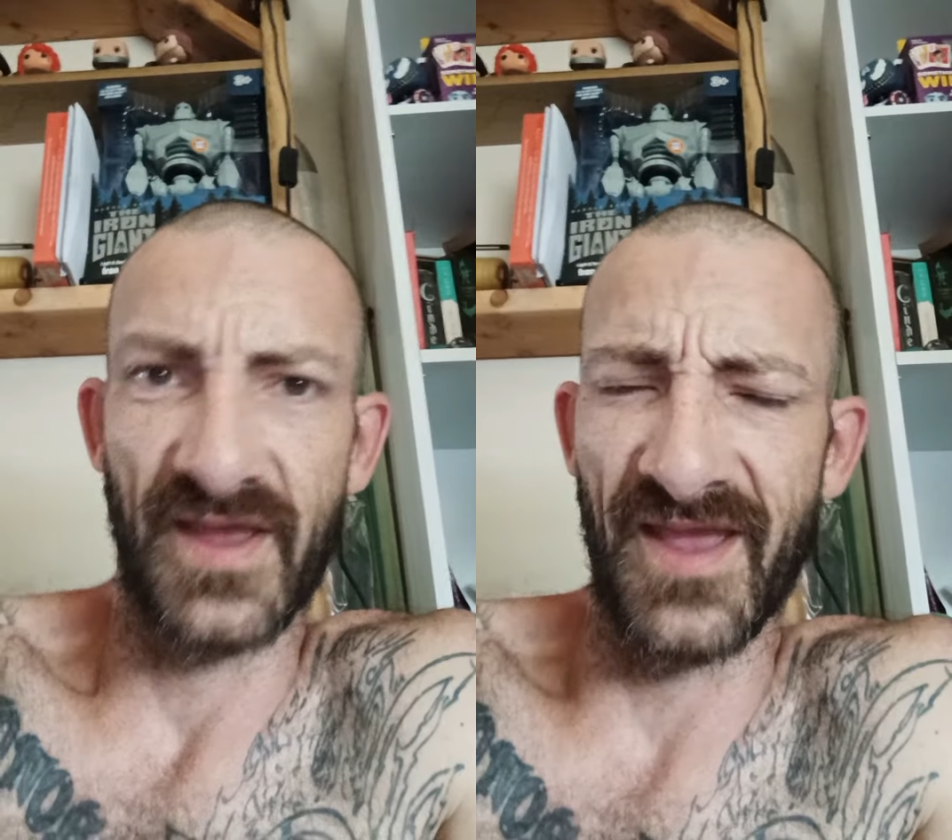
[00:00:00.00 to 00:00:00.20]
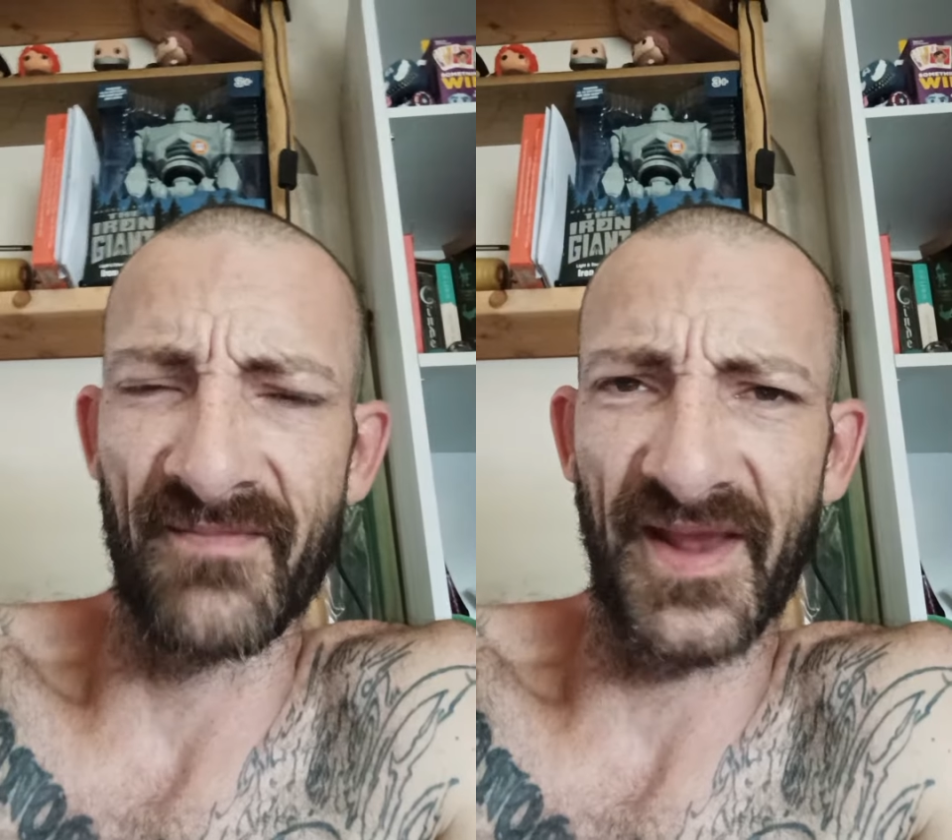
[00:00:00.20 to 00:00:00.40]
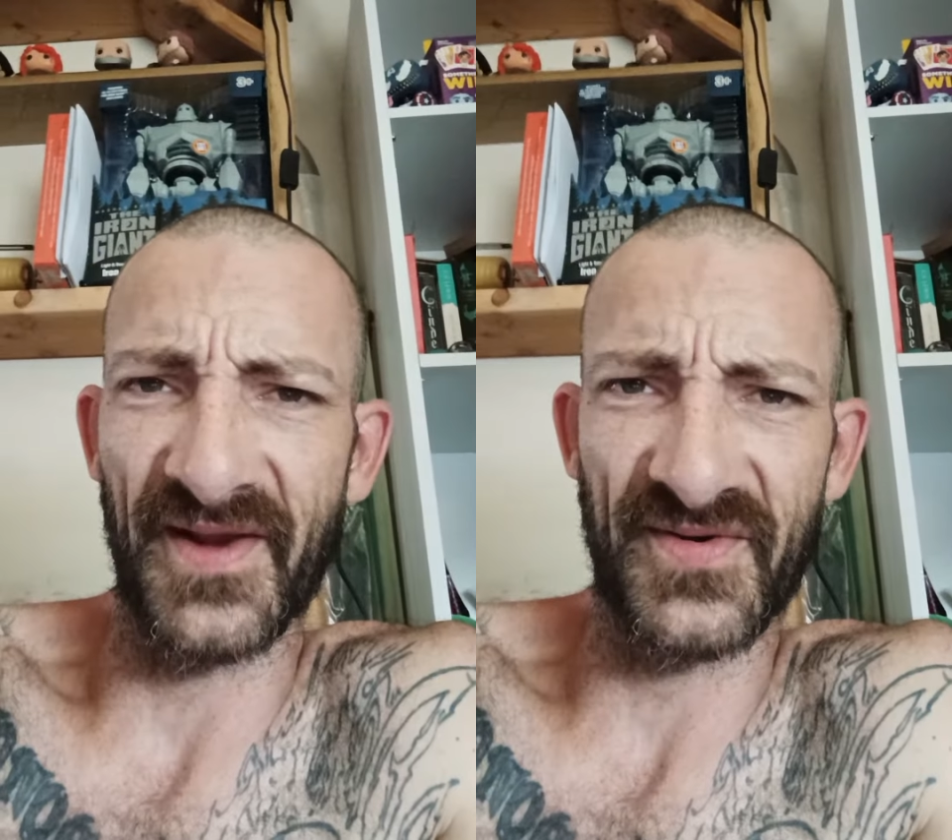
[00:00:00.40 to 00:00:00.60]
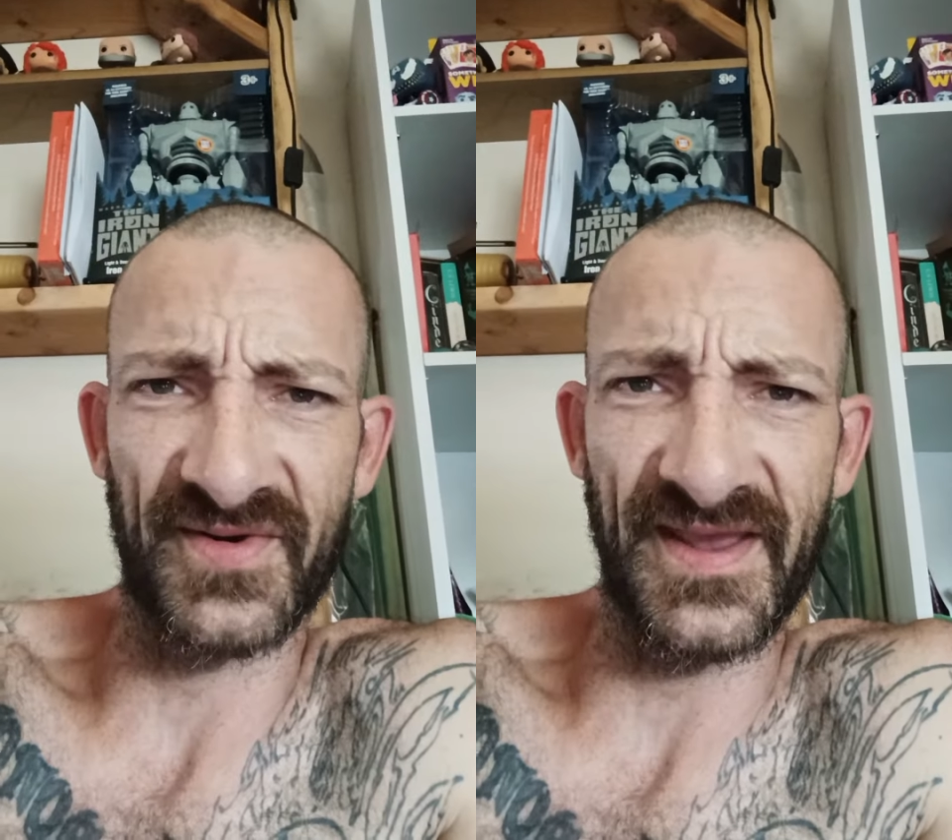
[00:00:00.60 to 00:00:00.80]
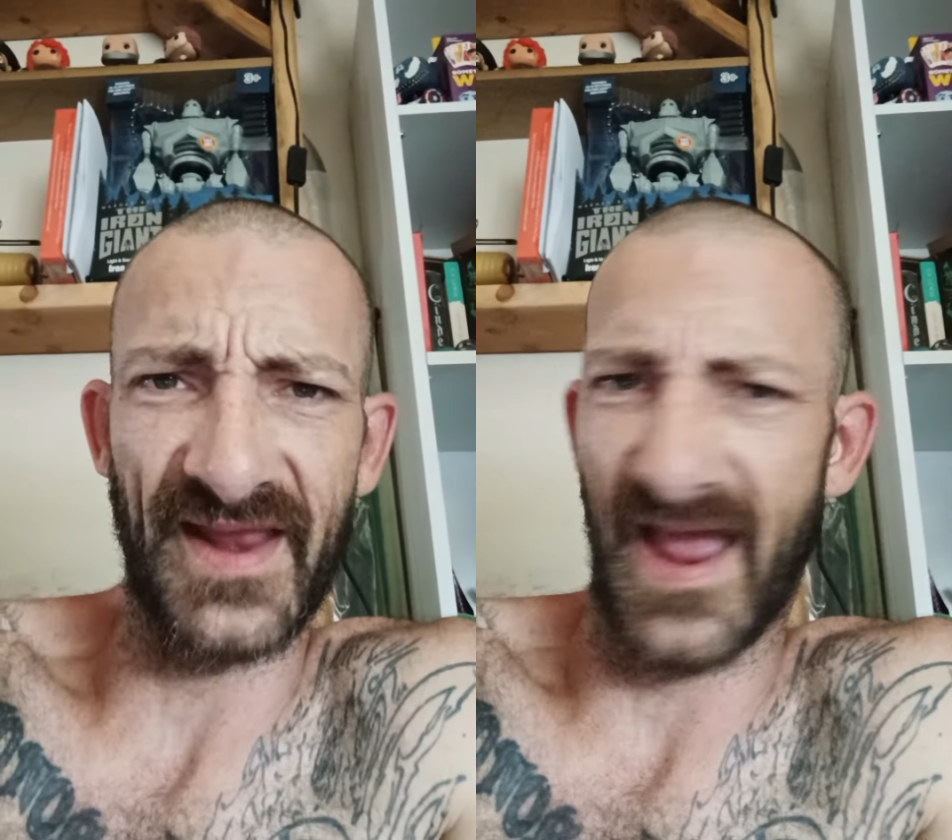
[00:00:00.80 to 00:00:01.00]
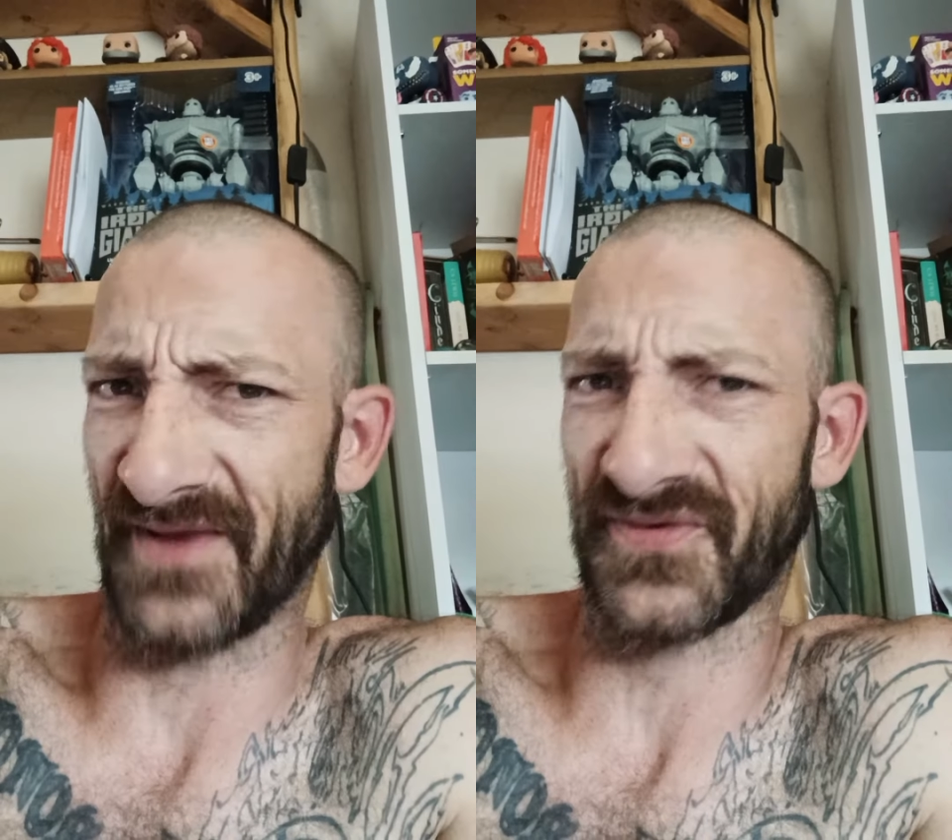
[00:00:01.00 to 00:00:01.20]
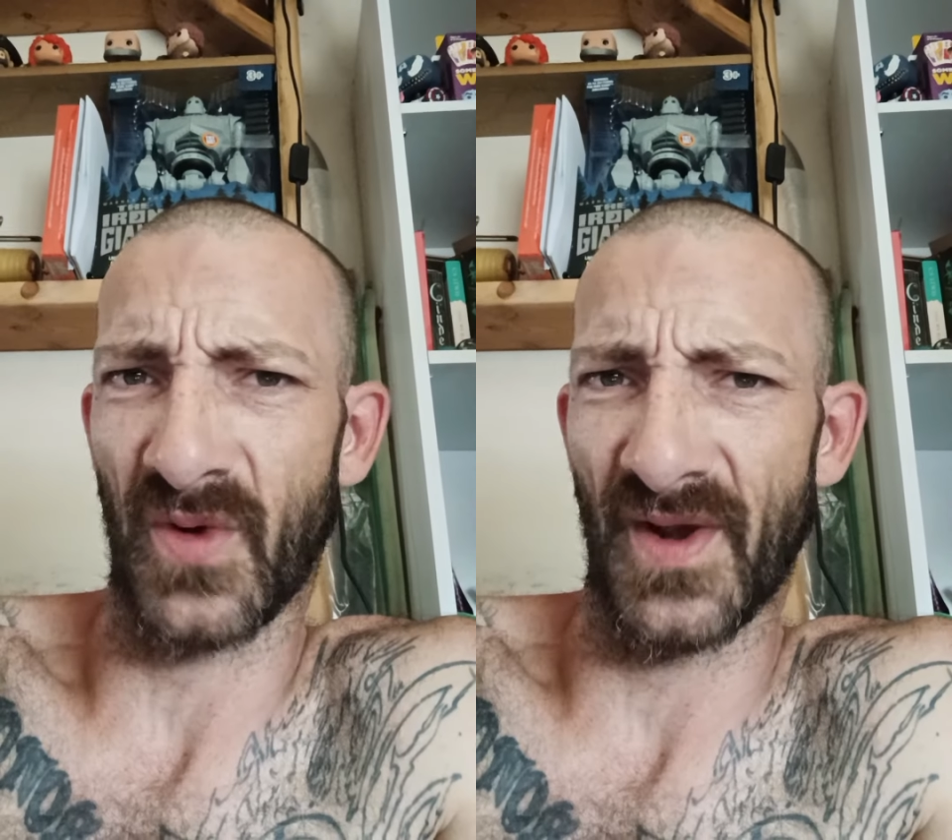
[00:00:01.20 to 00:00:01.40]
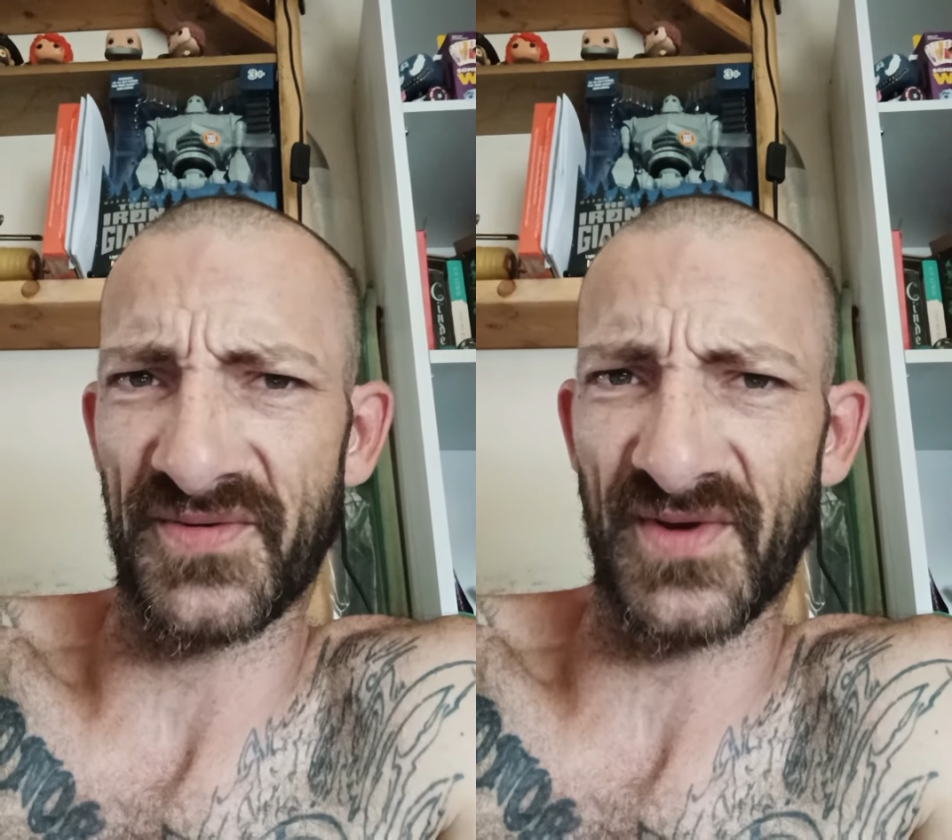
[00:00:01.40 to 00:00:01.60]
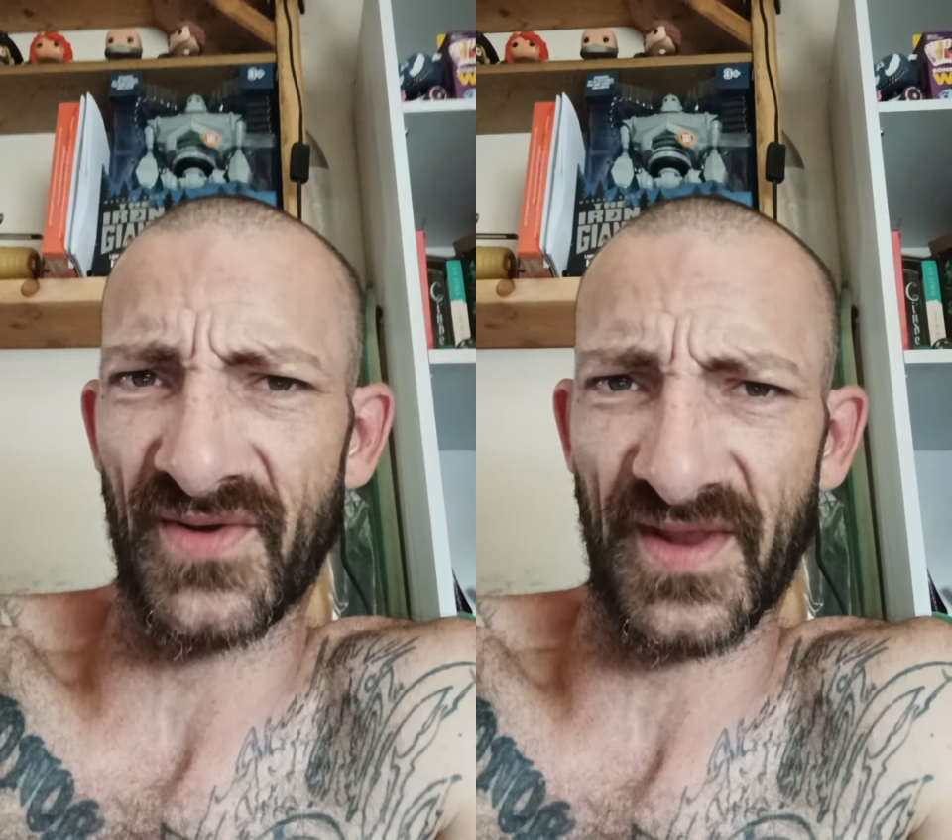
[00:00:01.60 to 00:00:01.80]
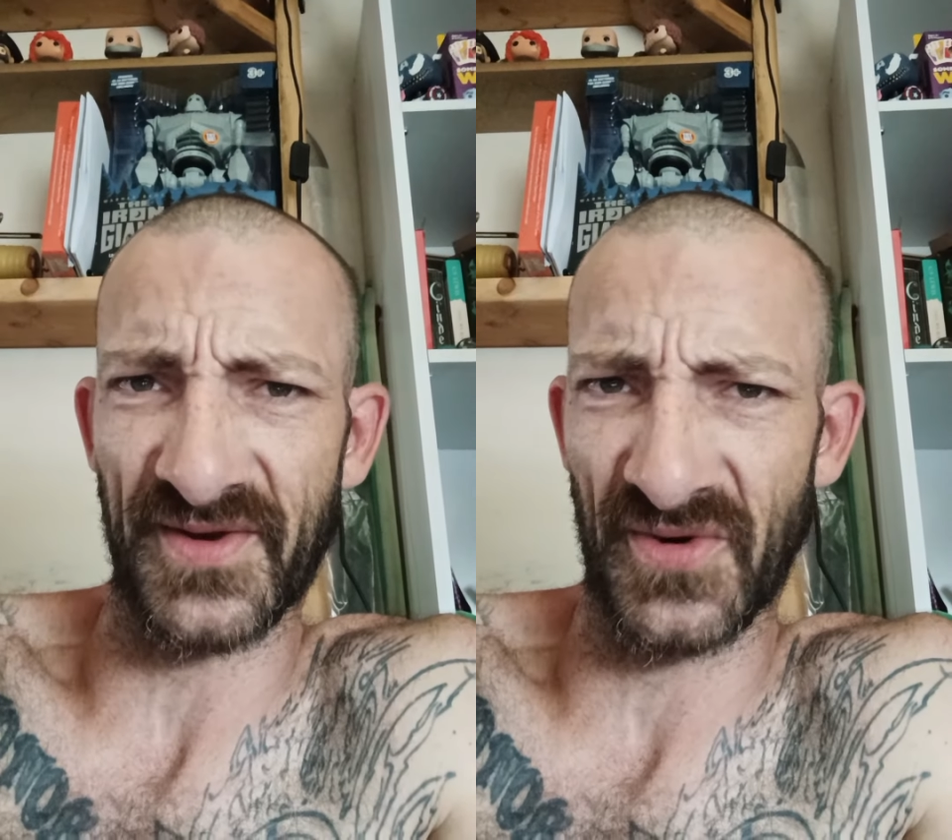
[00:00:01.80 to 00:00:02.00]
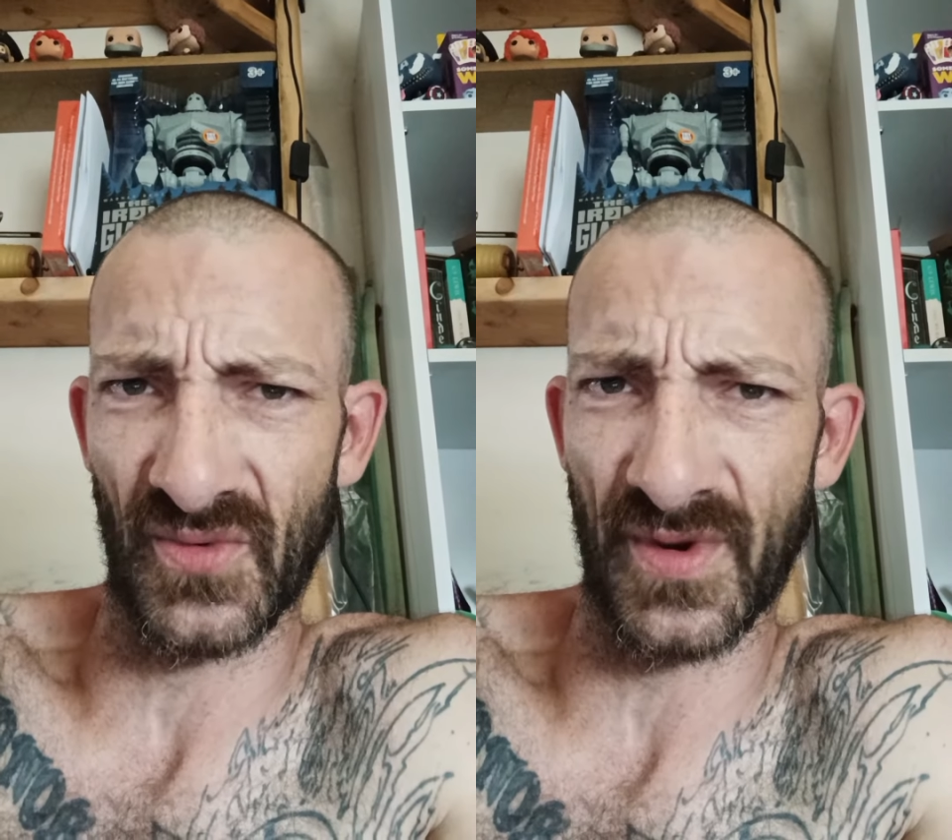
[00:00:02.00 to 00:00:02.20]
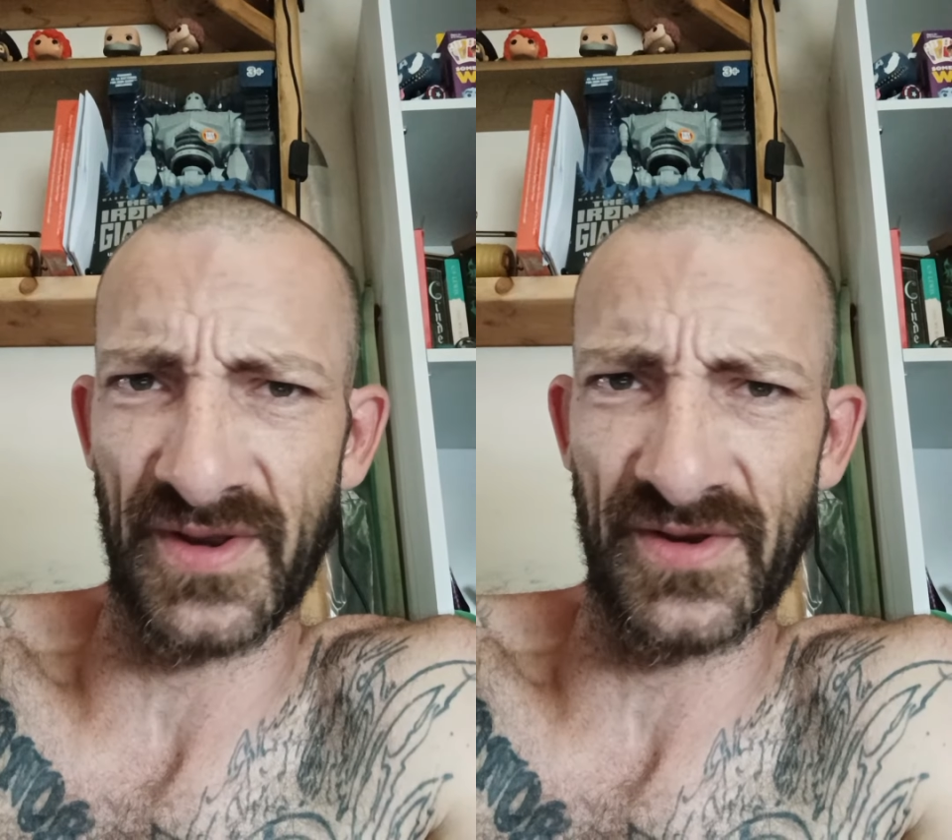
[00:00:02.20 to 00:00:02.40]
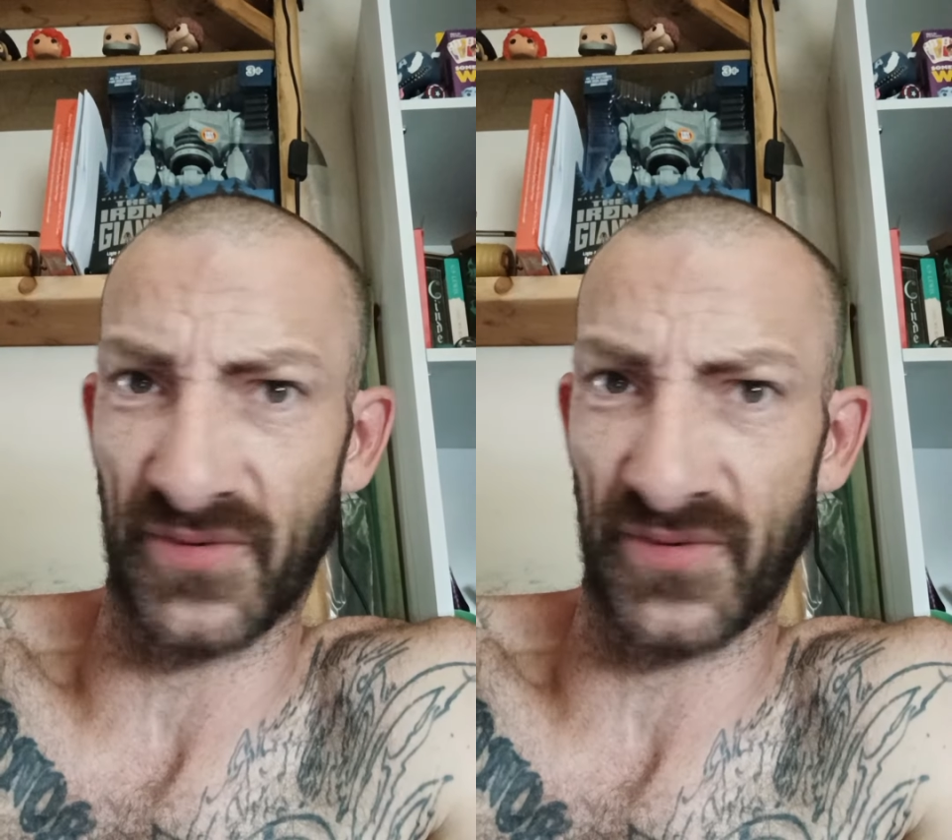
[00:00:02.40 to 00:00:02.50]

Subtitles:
It makes your kid ask questions like children